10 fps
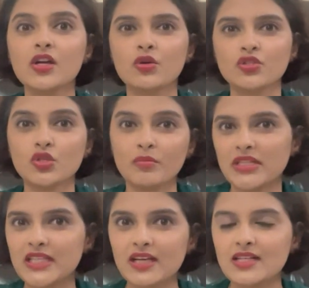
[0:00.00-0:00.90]
kuch to
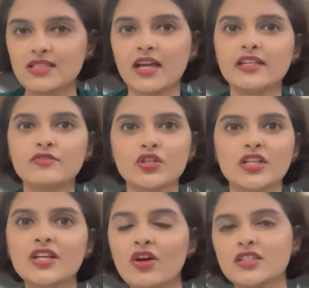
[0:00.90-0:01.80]
money ka sign. If you
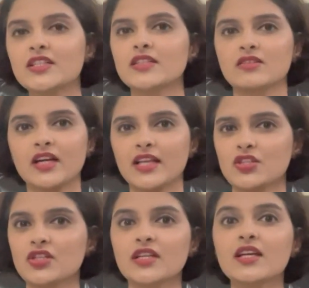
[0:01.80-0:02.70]
click on it, you can
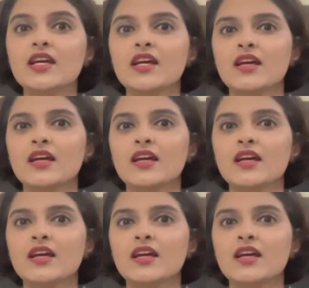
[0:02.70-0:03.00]
actually